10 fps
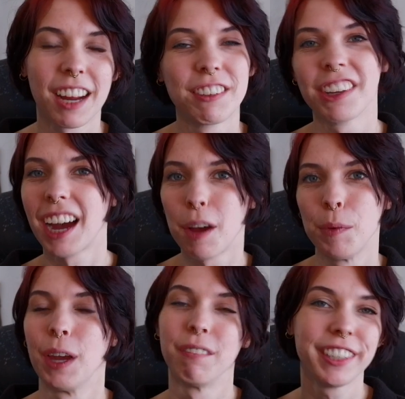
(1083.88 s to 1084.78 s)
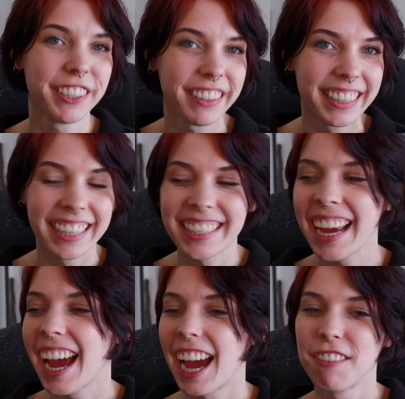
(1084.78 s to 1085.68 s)
I'm so happy I'm doing this.
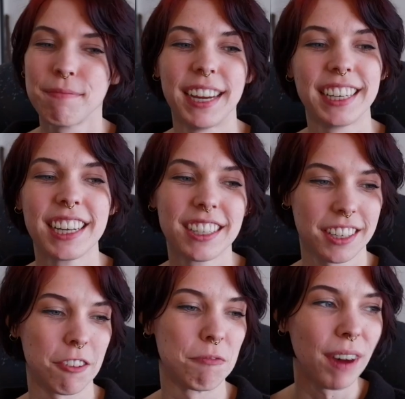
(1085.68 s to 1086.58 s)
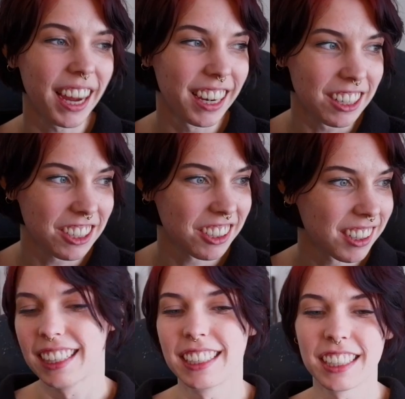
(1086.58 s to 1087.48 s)
I've made so much.
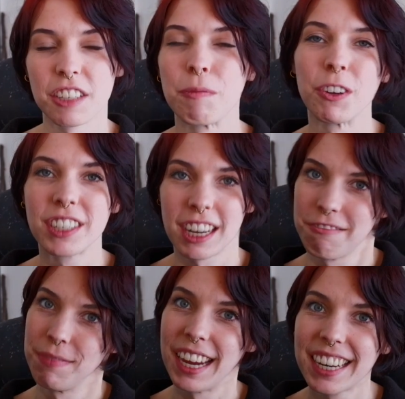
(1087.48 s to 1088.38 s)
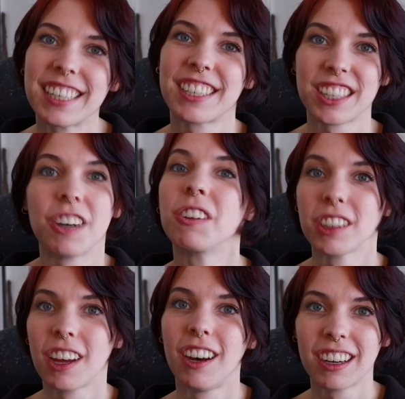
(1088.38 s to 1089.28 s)
This is the most I've made in so
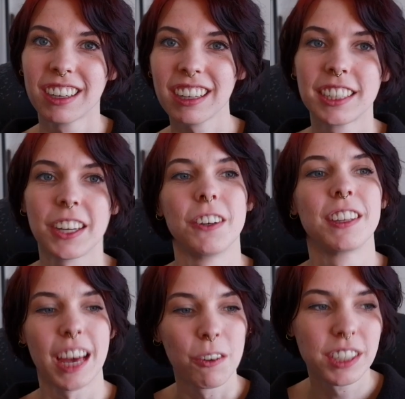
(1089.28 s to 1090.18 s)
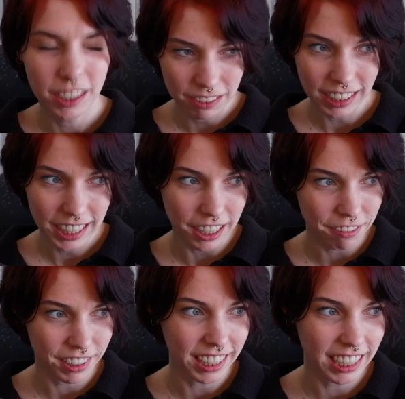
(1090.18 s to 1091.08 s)
long. So that was a really good
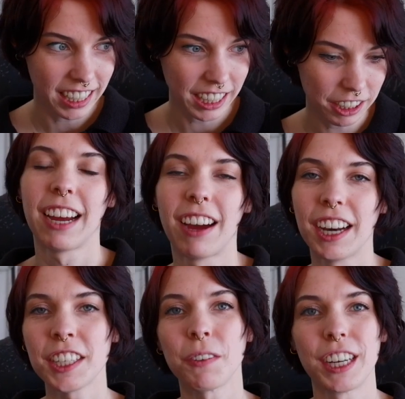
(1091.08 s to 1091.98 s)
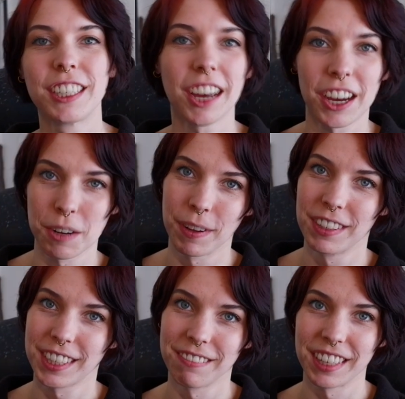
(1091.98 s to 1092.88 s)
feeling. Now I just want to talk
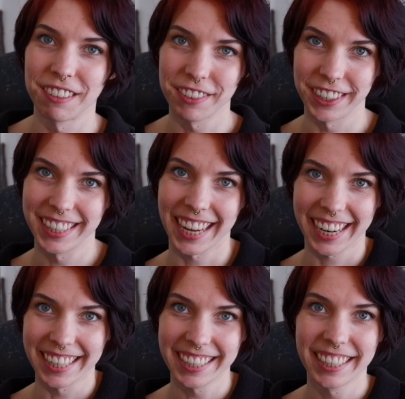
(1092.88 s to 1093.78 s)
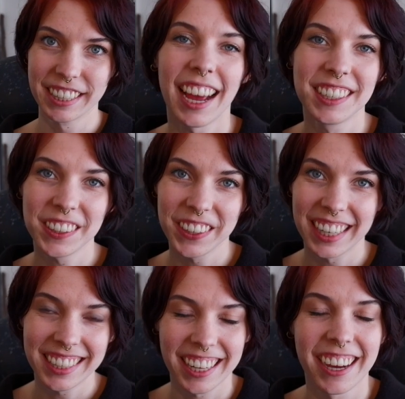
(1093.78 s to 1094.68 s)
about something for a second. As you
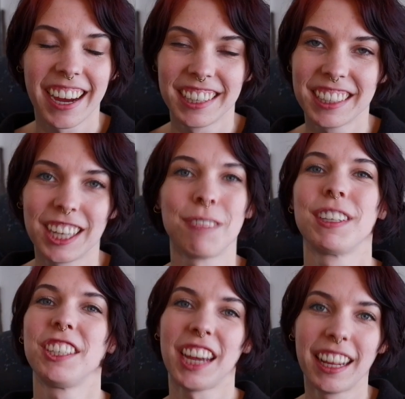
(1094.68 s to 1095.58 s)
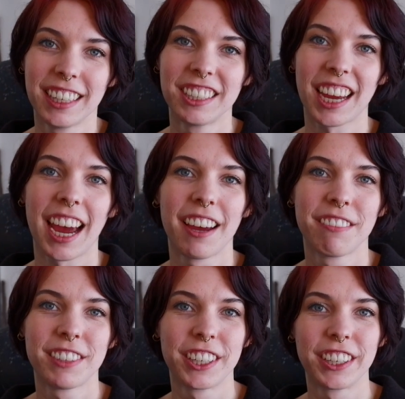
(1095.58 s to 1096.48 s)
guys saw, I stopped the challenge
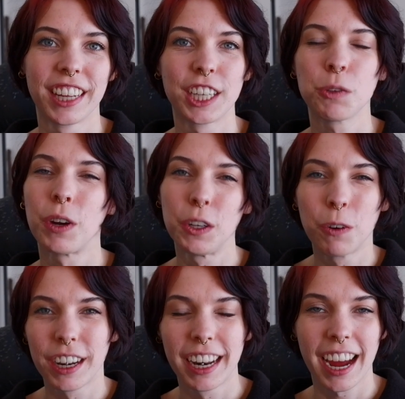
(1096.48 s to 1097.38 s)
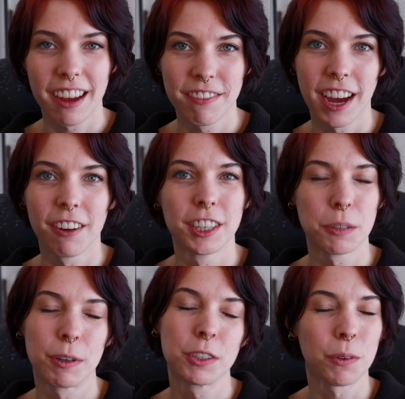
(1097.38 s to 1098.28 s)
after like 21.5 hours,
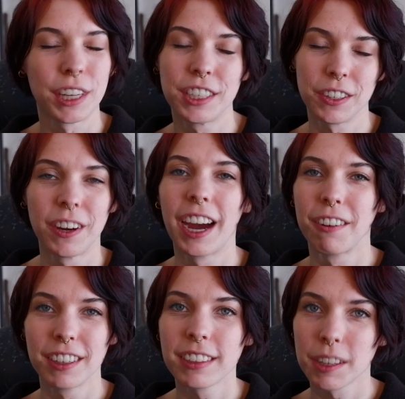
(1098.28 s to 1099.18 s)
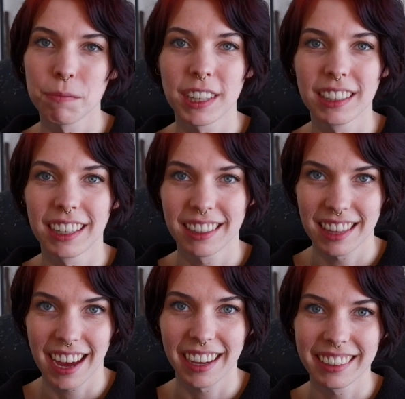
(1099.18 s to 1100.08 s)
about 22 hours, something like
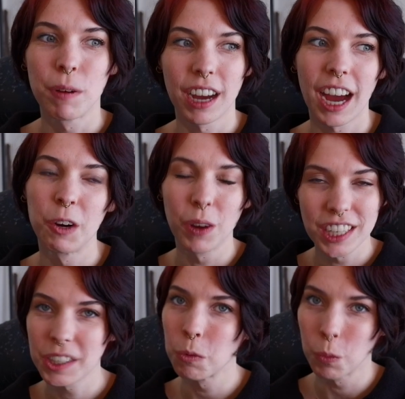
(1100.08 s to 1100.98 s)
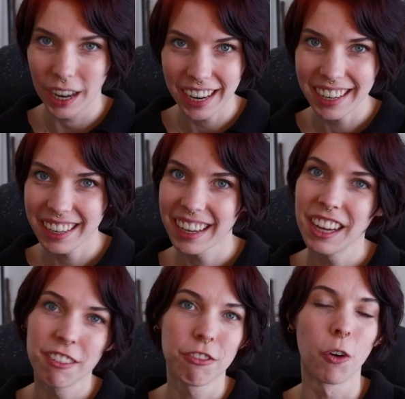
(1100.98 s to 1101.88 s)
that. But I was awake
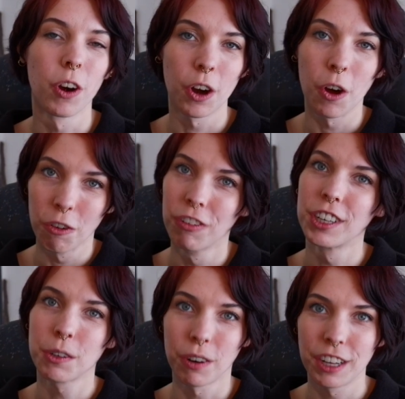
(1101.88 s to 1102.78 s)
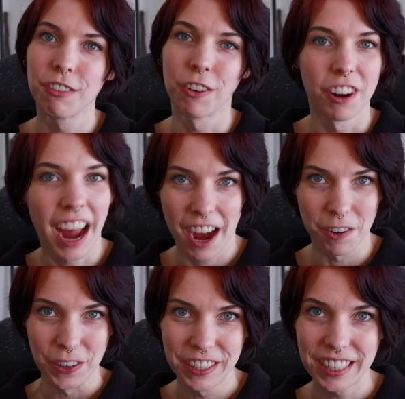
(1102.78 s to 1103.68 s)
for over 24
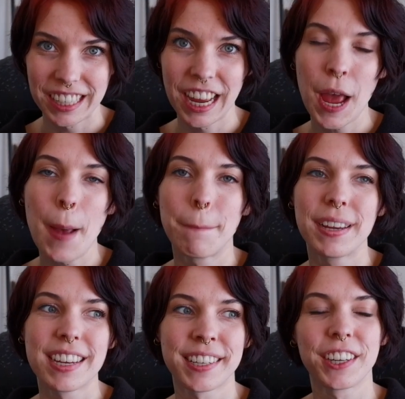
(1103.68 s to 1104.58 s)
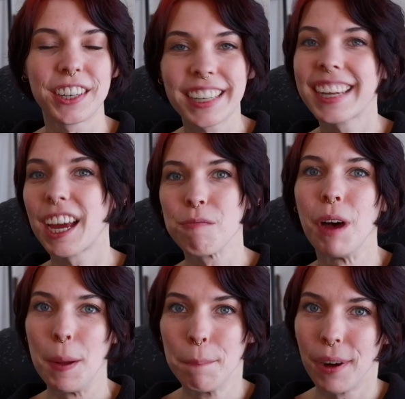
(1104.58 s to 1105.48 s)
hours because I couldn't get
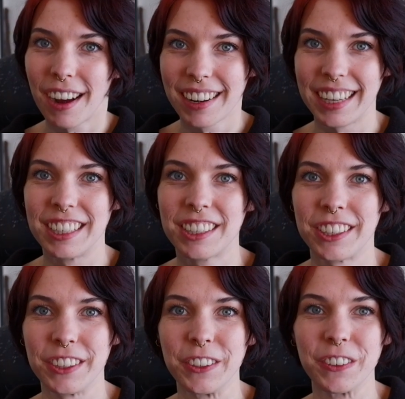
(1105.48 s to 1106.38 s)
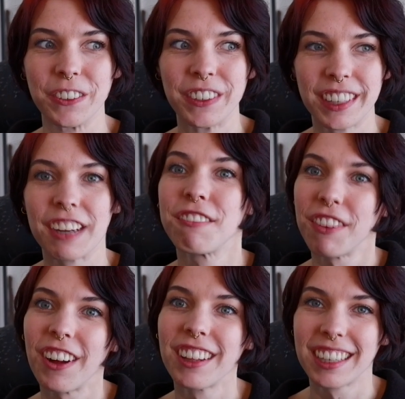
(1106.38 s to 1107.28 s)
my body to like
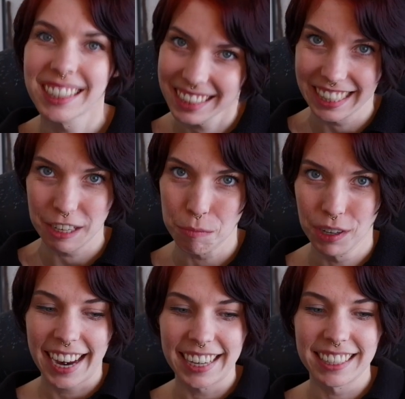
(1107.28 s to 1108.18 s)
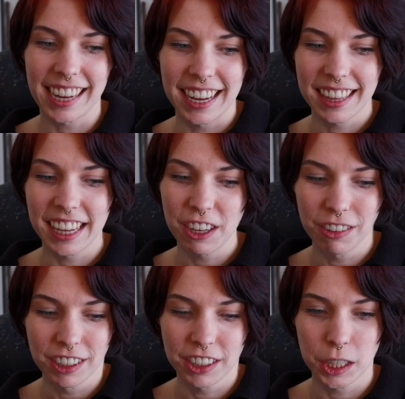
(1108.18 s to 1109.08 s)
fall asleep. And I think it
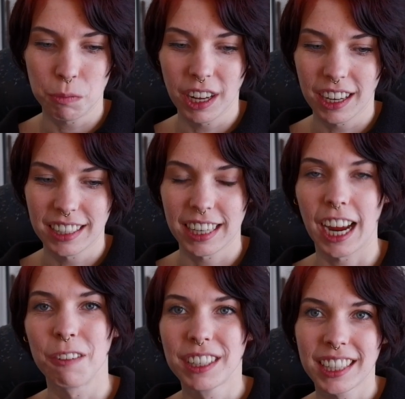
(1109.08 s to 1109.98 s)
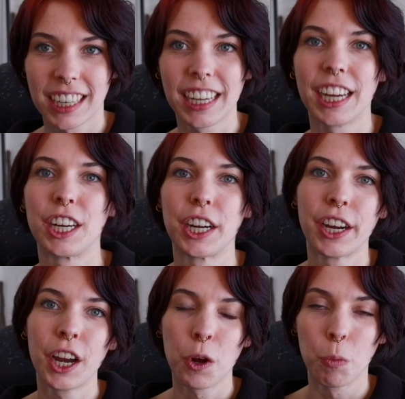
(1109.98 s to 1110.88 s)
was just because like I was sitting
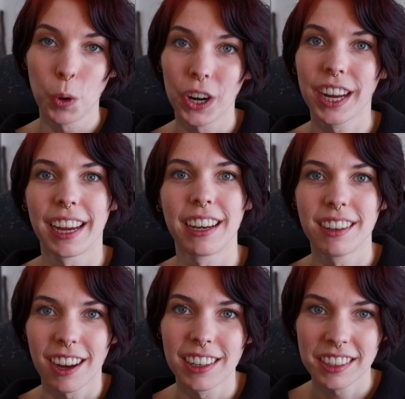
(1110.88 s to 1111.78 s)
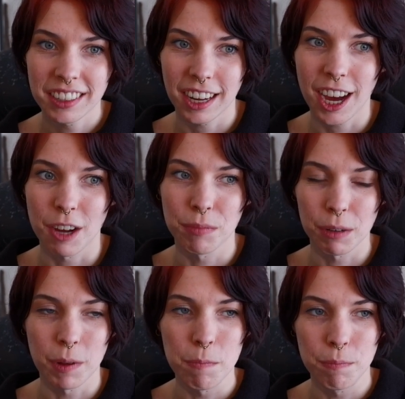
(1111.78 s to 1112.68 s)
here working nonstop, like
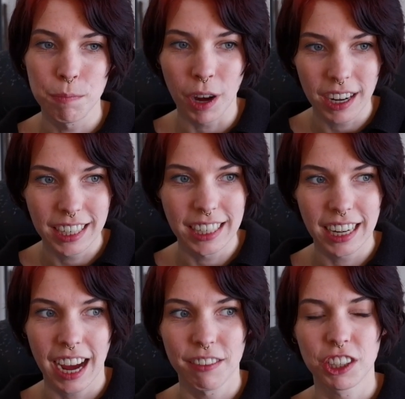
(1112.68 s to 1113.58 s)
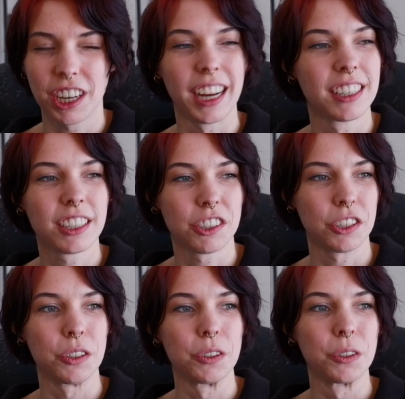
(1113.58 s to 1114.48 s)
my body didn't have a chance
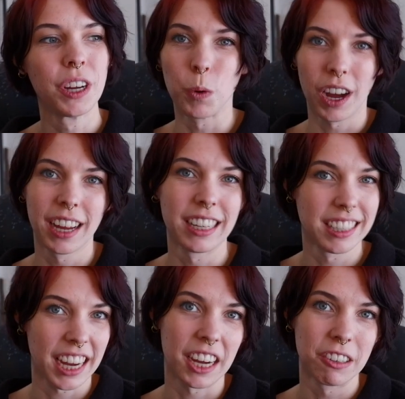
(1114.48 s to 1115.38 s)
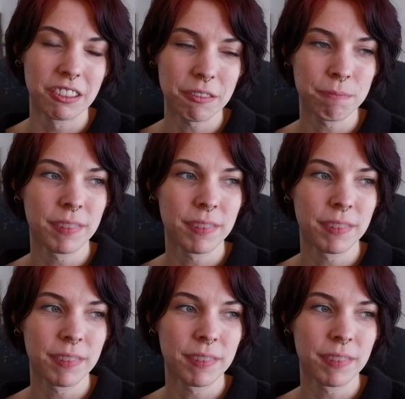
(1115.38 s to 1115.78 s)
to wind down.